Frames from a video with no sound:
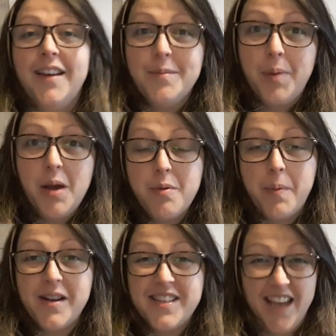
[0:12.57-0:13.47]
Bible
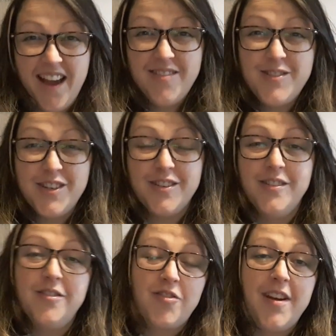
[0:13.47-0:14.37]
Buzz
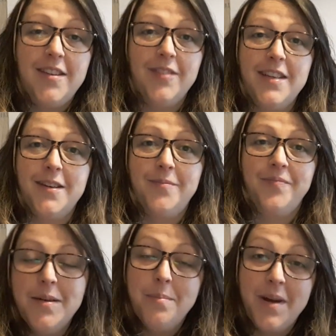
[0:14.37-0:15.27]
how-to training video.
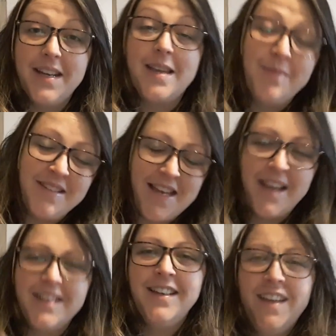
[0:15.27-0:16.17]
My name is
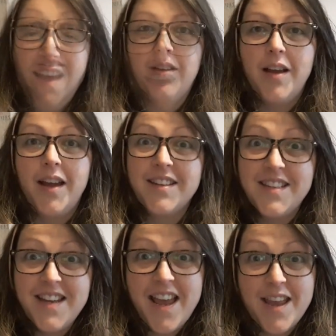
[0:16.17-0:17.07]
Anna and
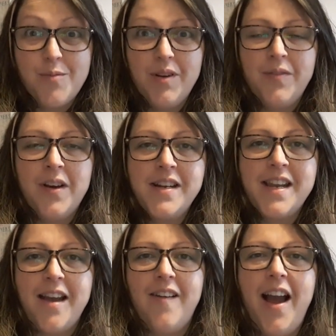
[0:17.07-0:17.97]
today we're finding
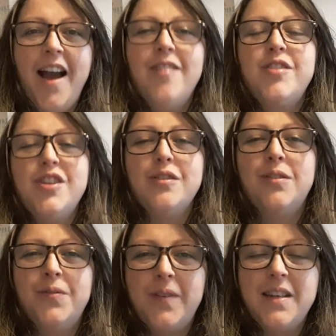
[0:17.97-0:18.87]
out how to use
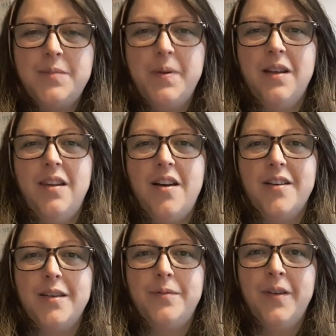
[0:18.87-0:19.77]
Facebook
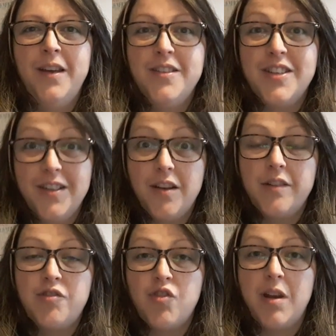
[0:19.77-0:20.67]
Live to live
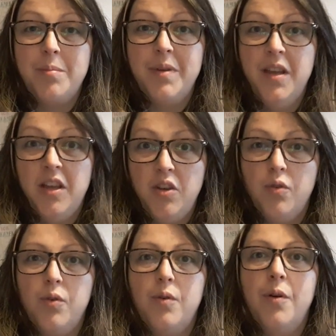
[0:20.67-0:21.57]
stream
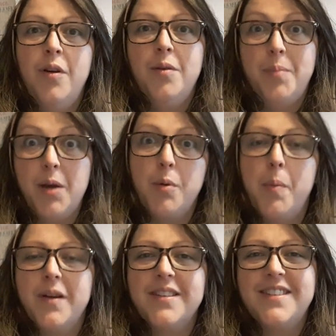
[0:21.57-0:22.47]
your Bible
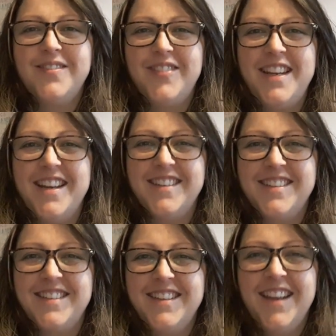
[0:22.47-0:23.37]
Buzz videos.